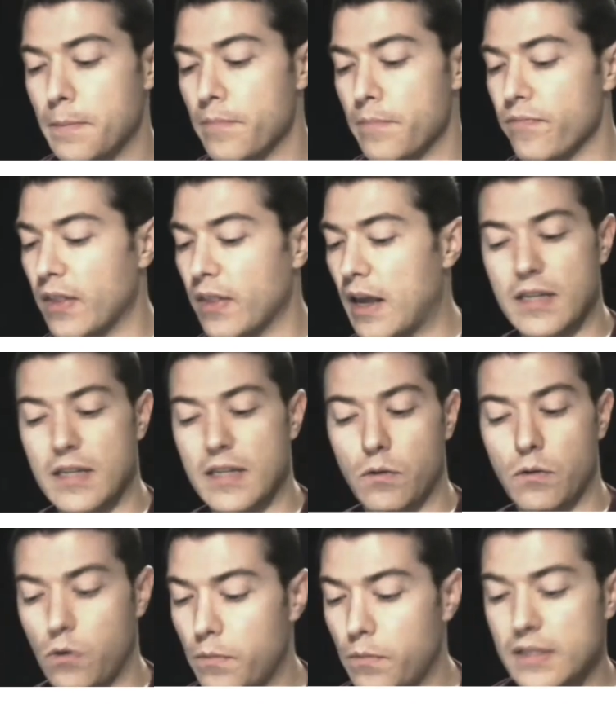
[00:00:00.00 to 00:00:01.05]

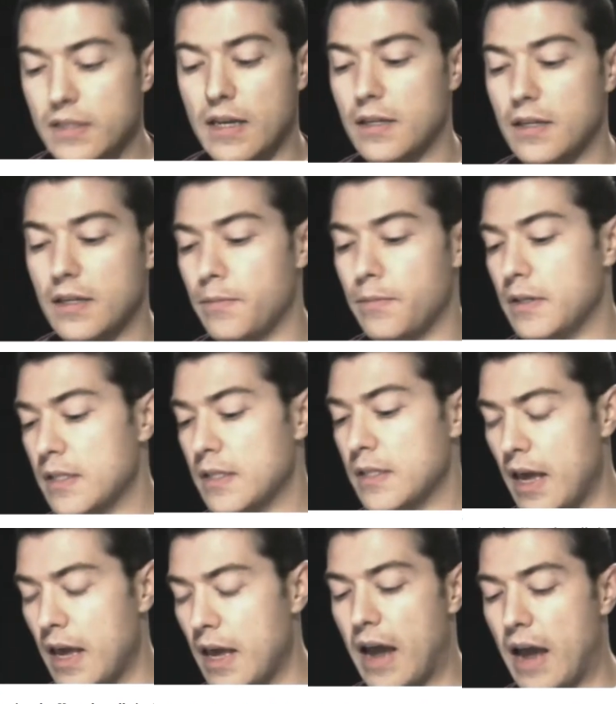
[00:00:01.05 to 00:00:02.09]
anti-Roma sentiments,
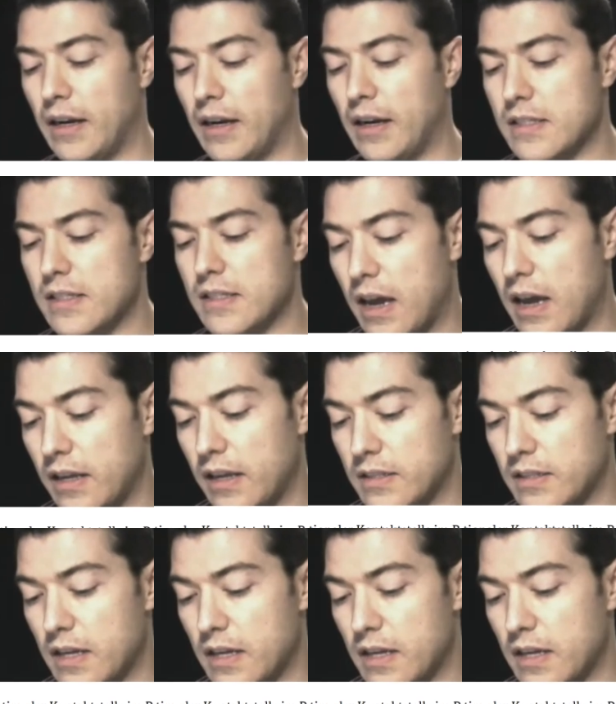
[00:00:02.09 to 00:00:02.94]
and it says the